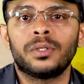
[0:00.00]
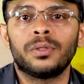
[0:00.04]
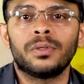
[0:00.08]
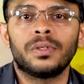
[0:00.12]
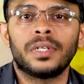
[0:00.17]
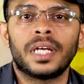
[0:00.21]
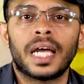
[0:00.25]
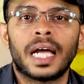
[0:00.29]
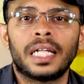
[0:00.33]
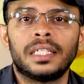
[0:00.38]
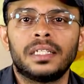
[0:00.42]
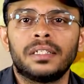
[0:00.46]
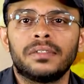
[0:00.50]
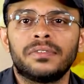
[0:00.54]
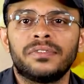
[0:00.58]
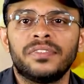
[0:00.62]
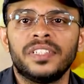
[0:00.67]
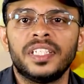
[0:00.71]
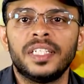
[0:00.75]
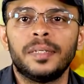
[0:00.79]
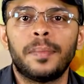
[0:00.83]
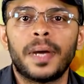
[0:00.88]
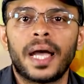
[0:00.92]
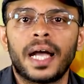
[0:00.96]
to gather
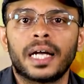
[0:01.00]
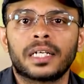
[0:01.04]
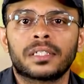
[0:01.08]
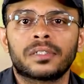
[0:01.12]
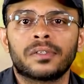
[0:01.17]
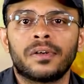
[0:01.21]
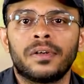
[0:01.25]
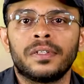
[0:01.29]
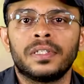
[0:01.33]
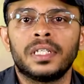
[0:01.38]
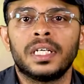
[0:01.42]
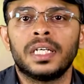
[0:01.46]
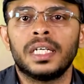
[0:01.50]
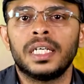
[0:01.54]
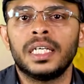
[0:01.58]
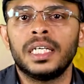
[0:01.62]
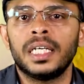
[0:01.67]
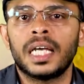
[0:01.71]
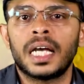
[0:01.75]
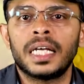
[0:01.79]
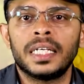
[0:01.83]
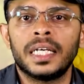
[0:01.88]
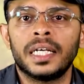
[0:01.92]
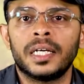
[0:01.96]
feedbacks on the
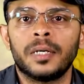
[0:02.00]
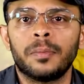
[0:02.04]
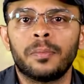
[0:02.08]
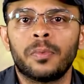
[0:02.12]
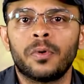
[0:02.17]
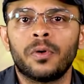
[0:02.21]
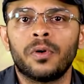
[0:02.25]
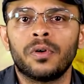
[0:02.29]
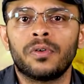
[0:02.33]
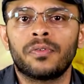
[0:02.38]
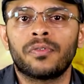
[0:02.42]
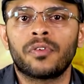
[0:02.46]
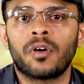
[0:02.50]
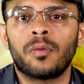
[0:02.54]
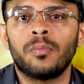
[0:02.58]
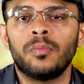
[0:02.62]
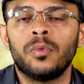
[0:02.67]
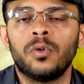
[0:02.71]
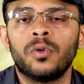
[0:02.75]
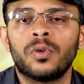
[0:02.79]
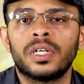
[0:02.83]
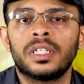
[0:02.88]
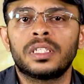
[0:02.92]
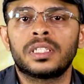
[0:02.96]
EIA report from
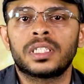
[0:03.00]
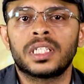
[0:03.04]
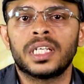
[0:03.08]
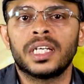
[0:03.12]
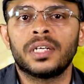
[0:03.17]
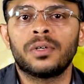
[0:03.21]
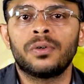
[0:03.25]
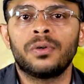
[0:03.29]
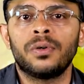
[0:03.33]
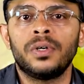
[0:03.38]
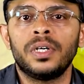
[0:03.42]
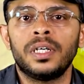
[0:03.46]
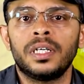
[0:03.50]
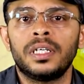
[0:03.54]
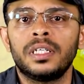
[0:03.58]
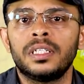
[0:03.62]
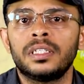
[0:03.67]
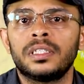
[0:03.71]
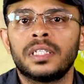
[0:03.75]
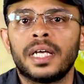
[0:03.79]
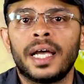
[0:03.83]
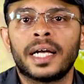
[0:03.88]
local stakeholders,